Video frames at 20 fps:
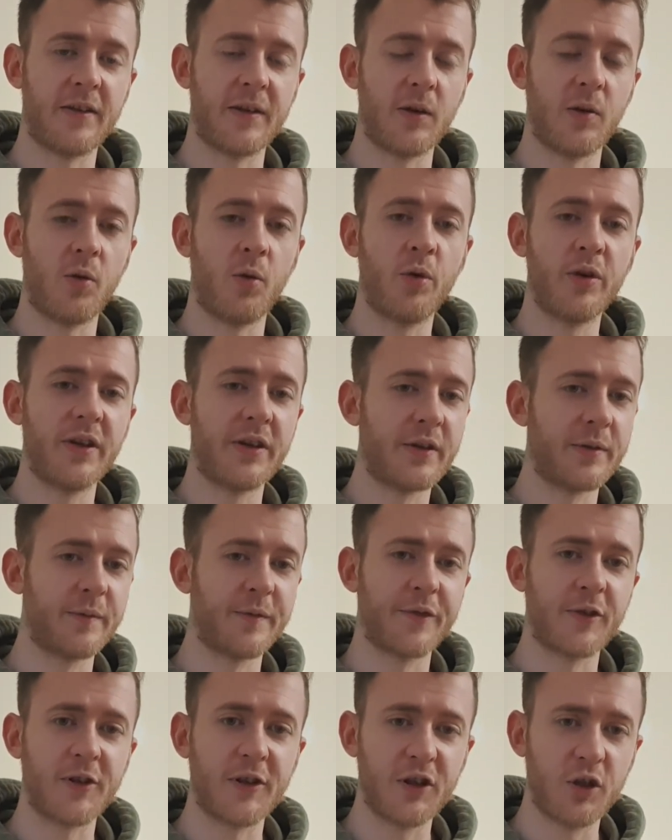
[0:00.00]
all you can
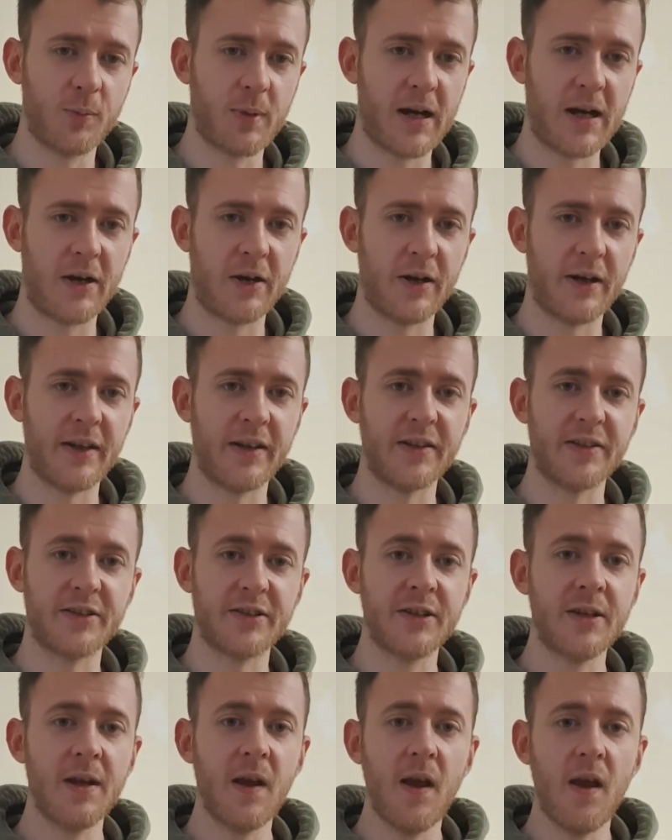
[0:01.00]
think about is
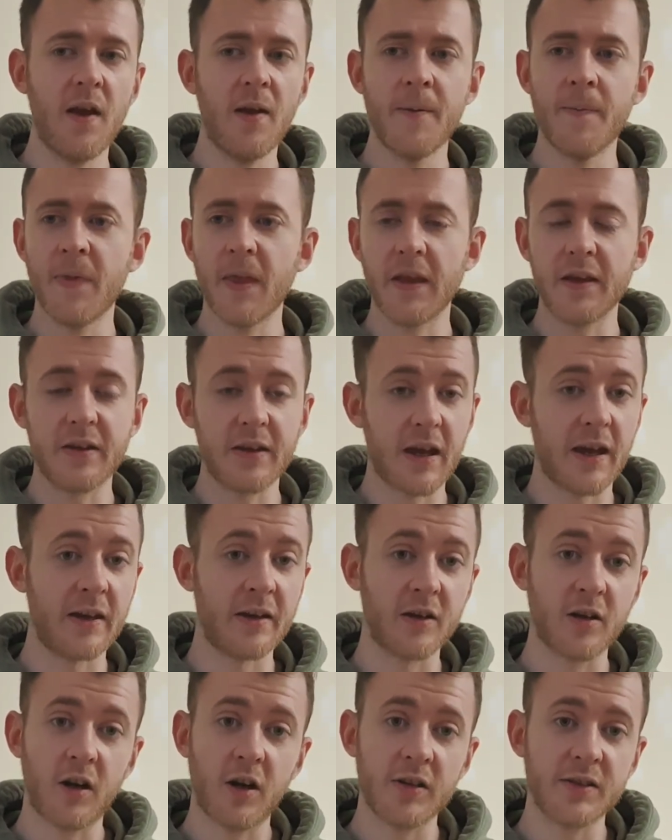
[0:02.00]
getting
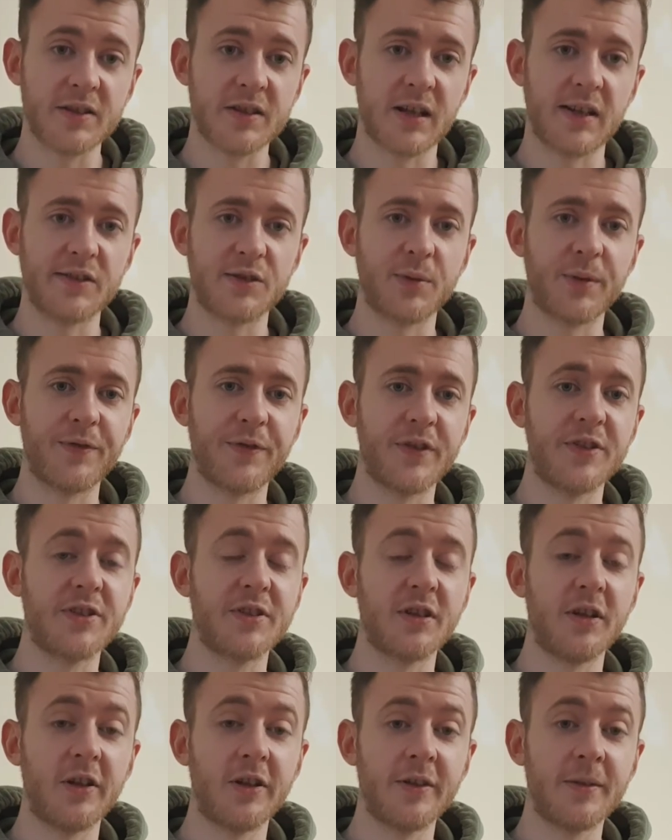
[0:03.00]
contact with your
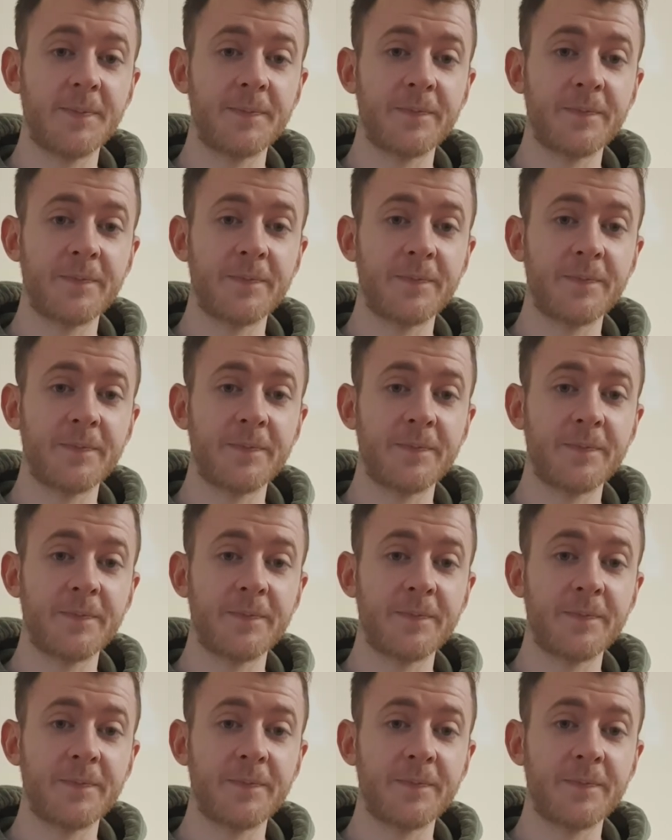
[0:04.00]
son,